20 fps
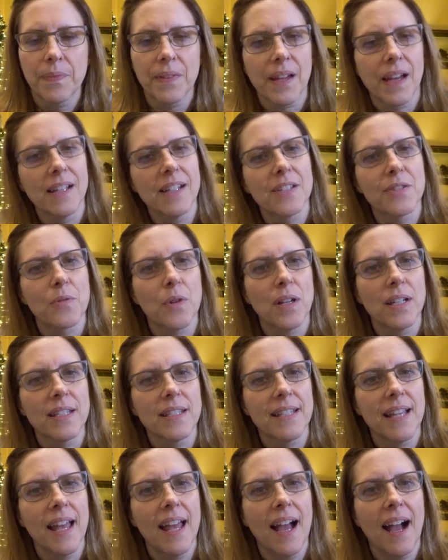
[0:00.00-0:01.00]
I just want to
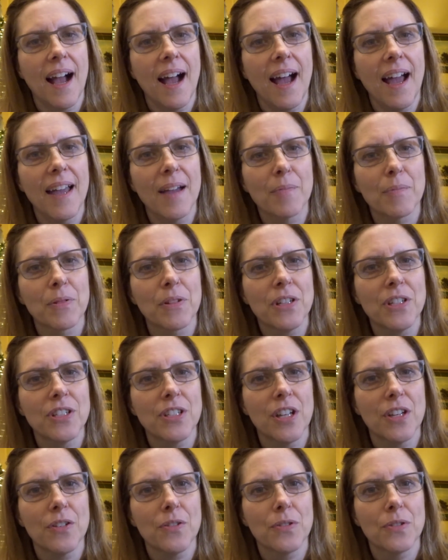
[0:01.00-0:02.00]
say I
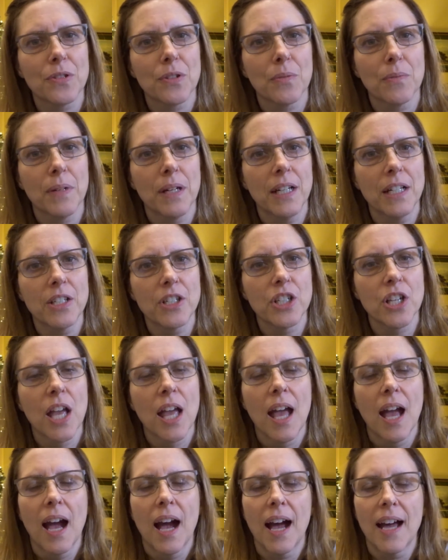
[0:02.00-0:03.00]
appreciate you so much.
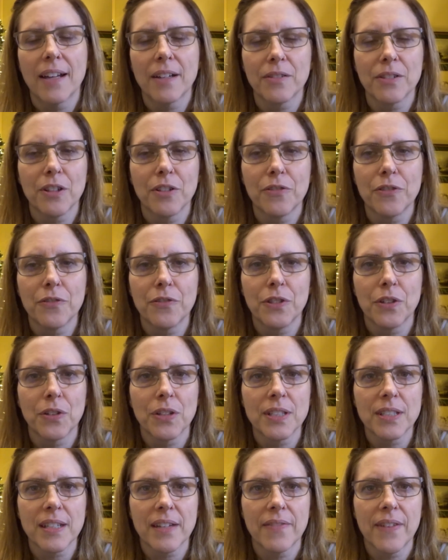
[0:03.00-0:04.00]
I don't know if you've
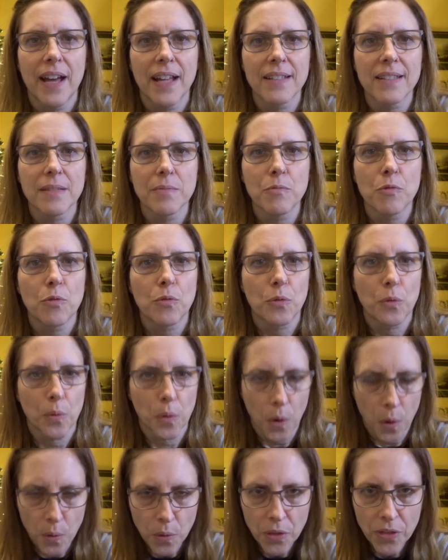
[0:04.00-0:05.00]
noticed I've had some
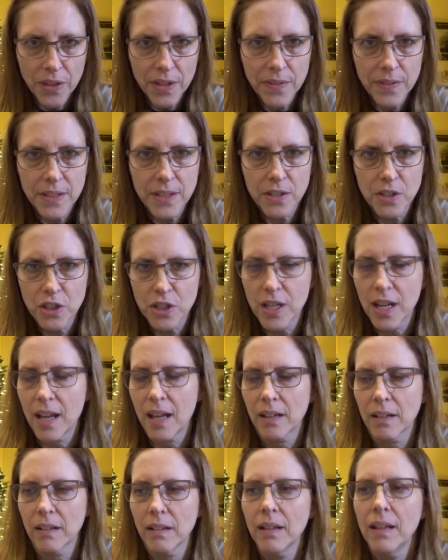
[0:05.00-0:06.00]
growth in this
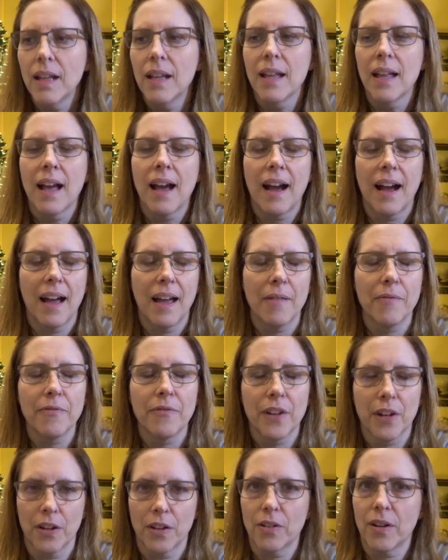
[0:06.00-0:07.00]
channel. I'm
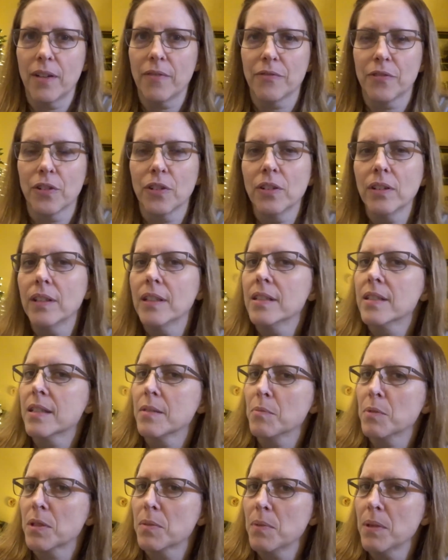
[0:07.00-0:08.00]
very grateful. It
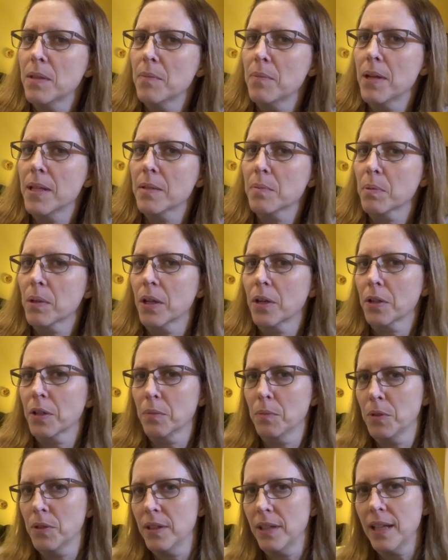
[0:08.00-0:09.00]
seems to be the bass player
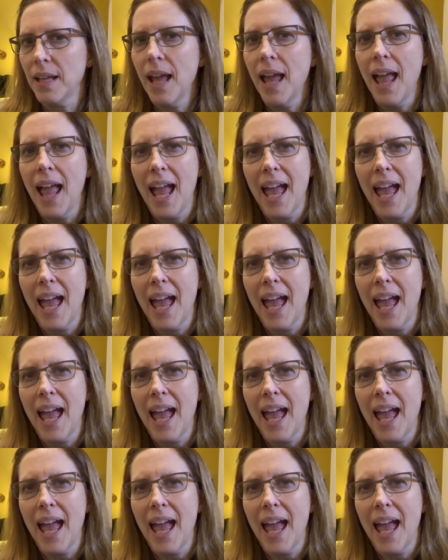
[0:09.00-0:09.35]
community.